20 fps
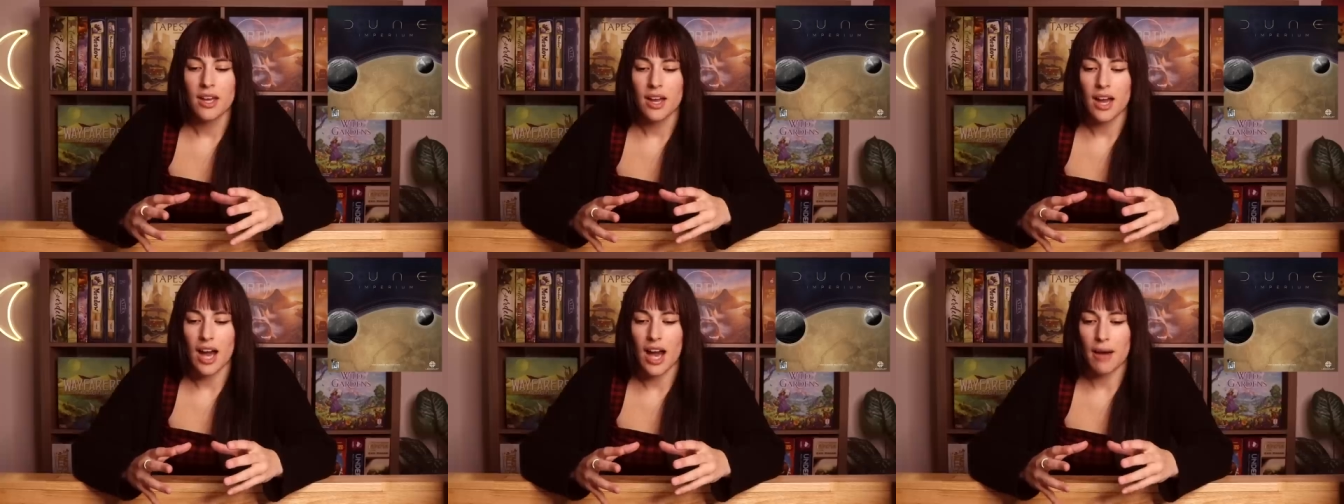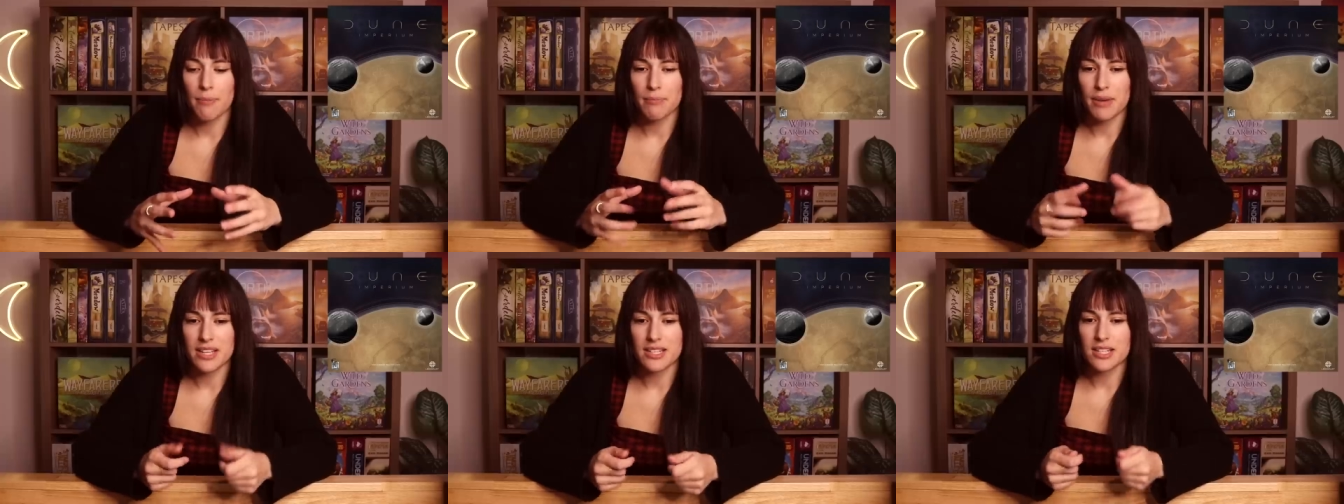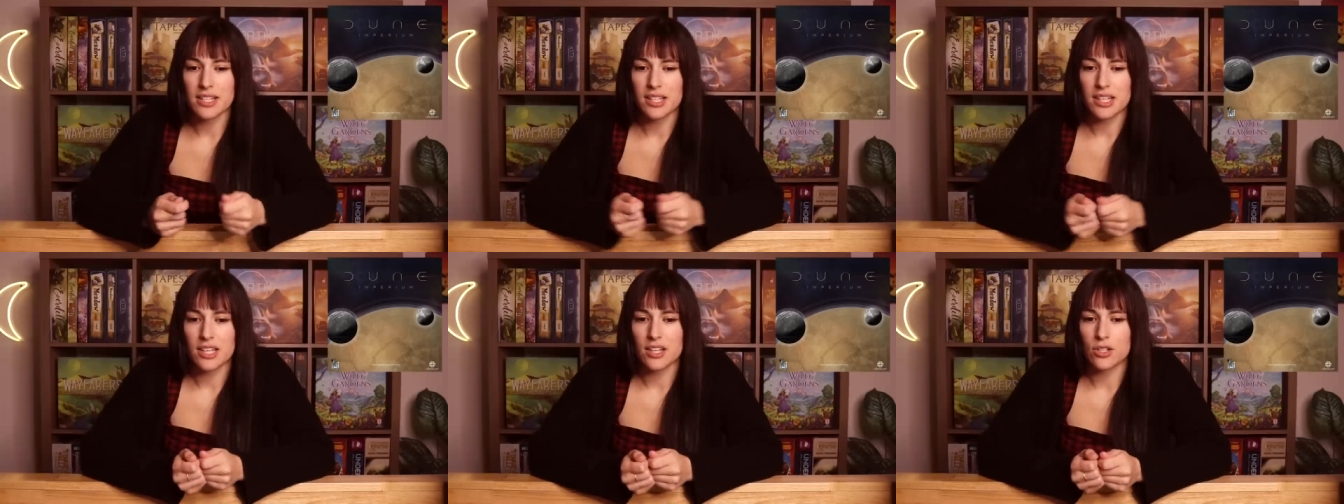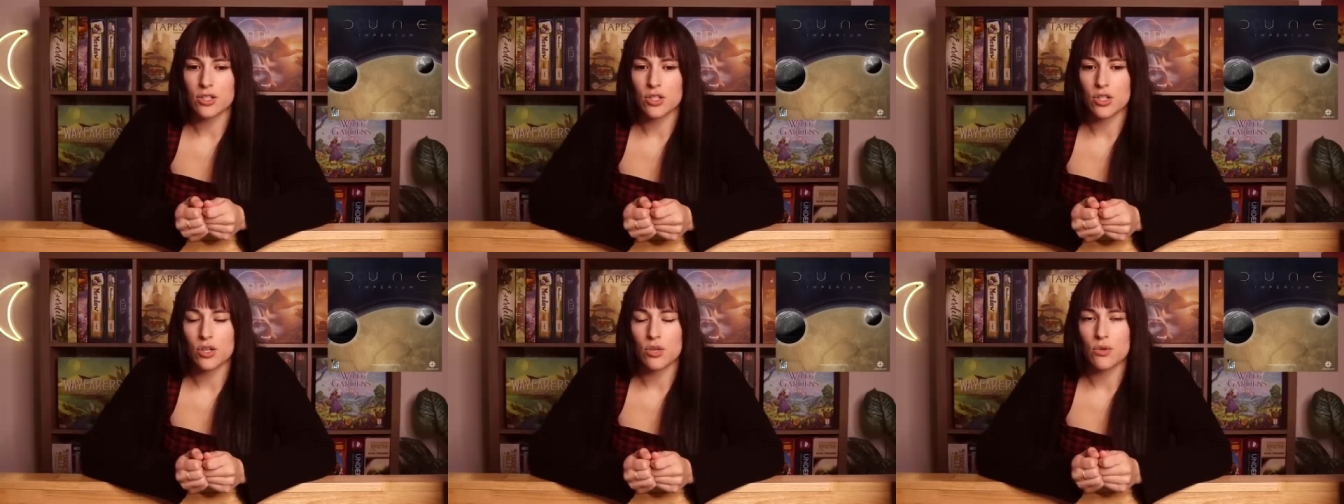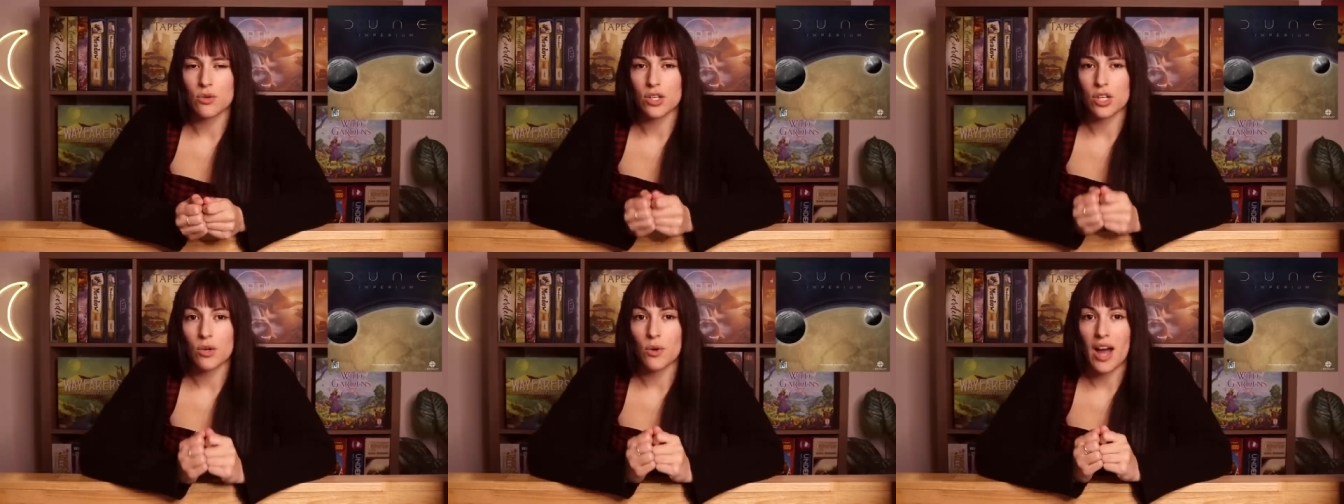Um, basically in
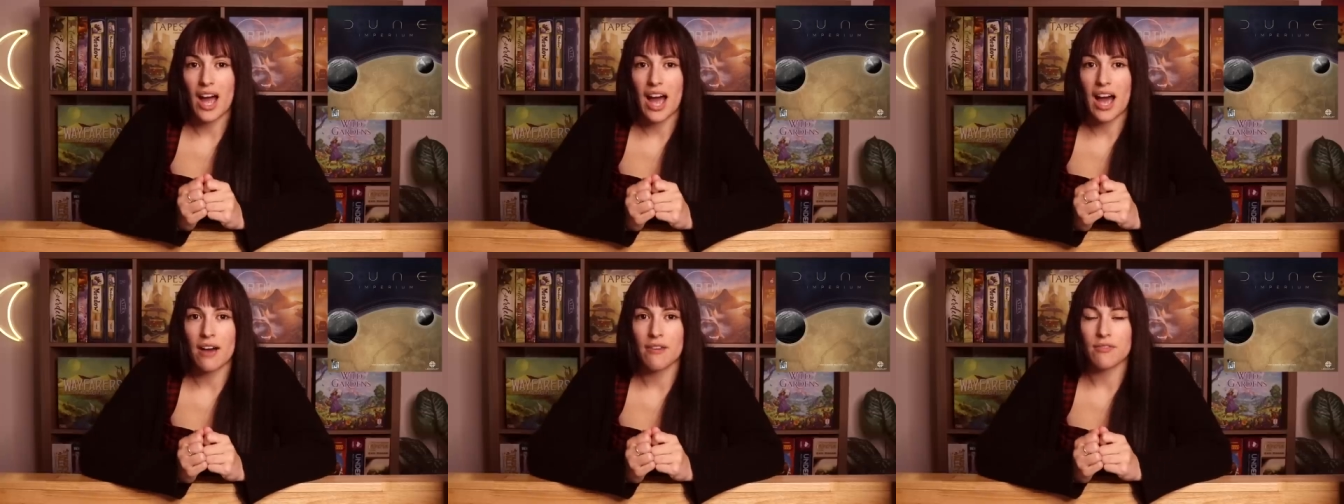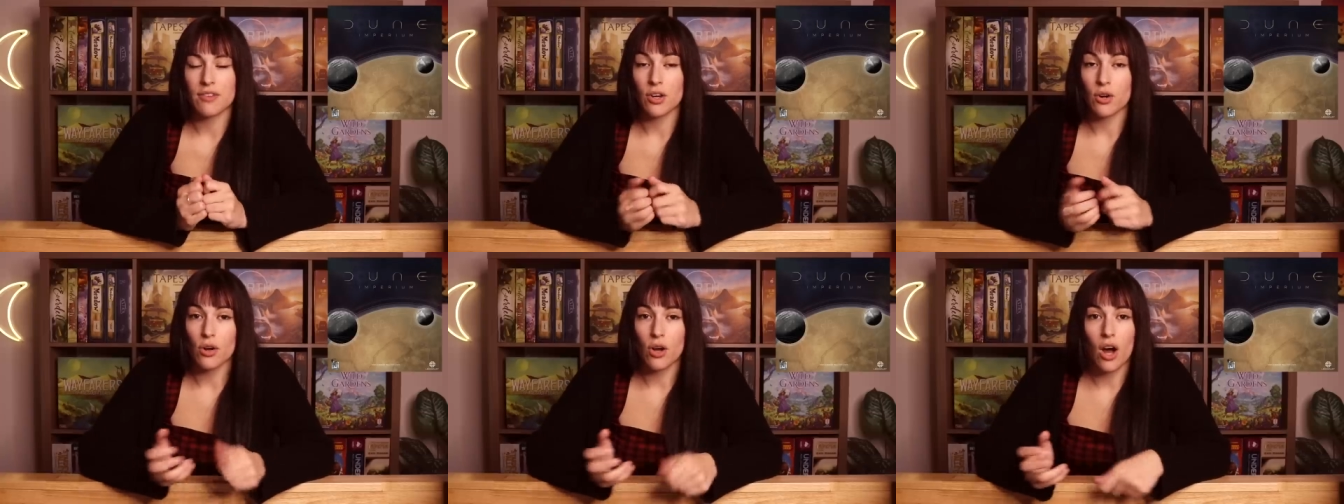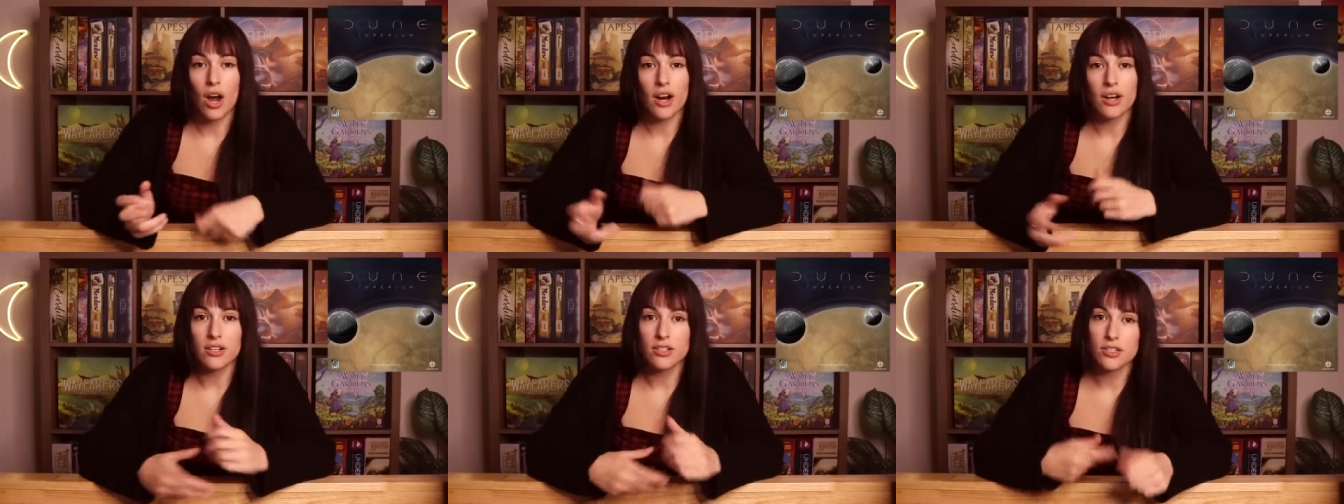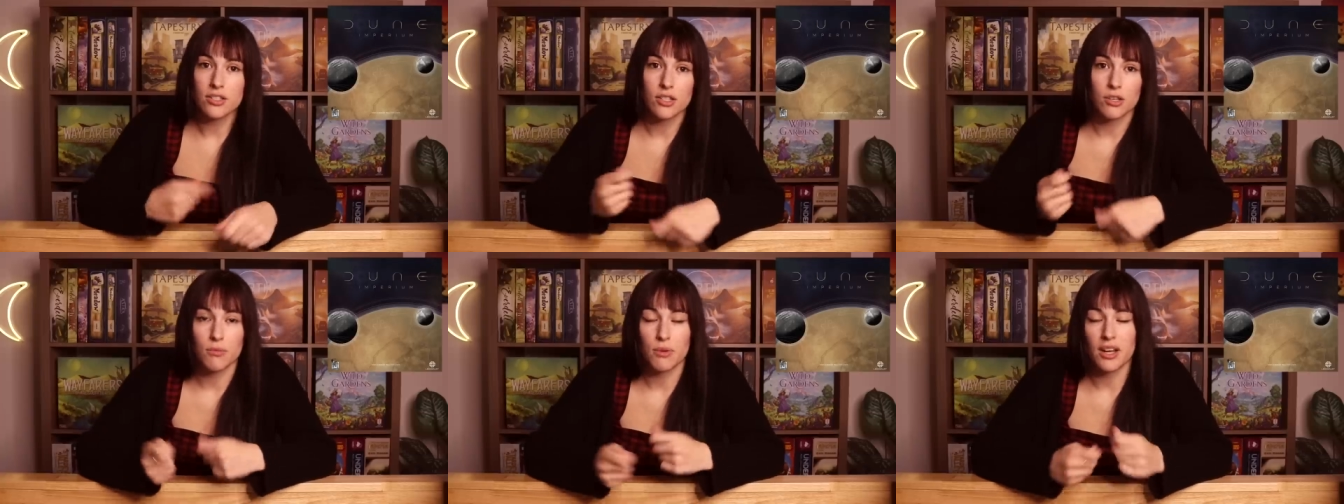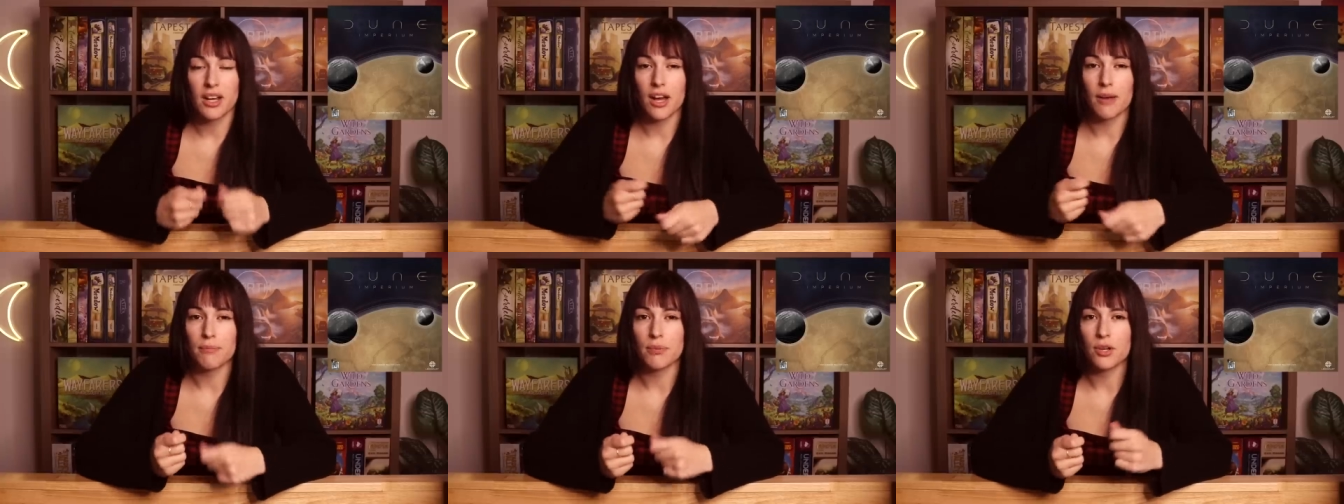Dune, you have your cards, you
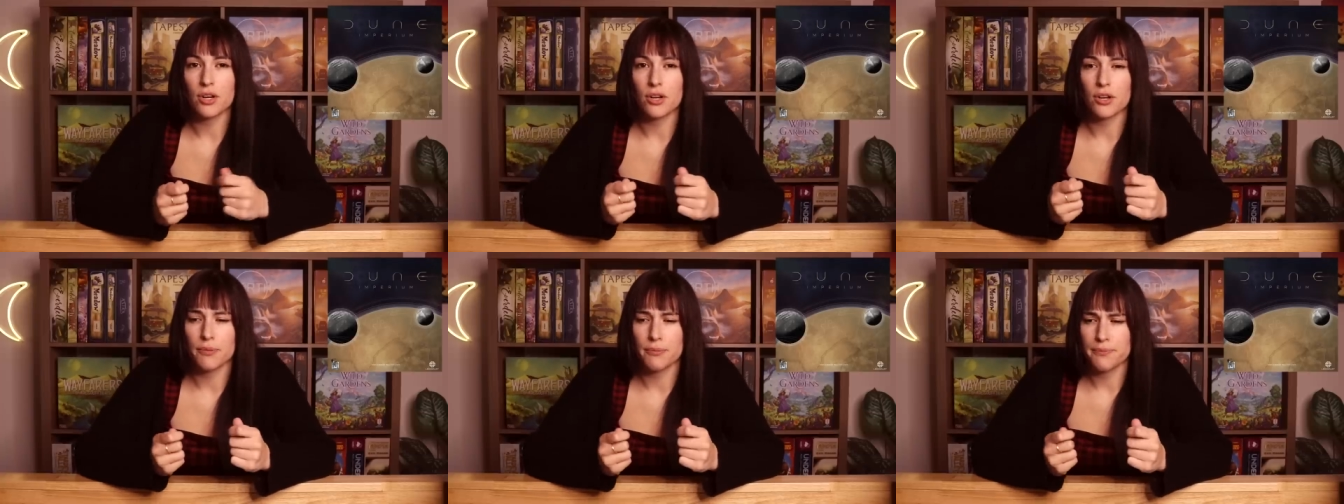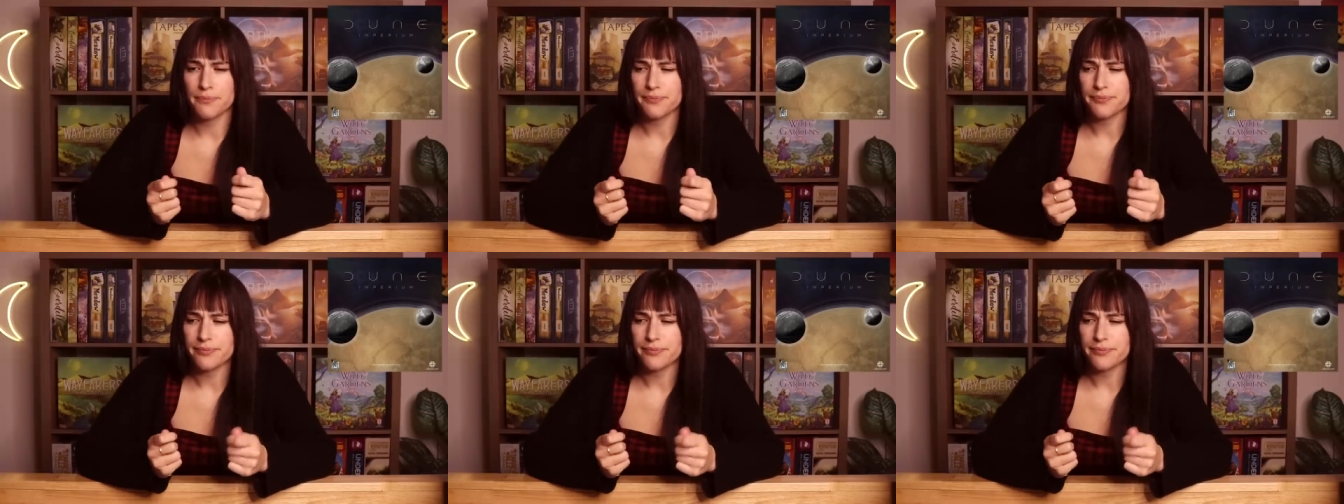pick up your,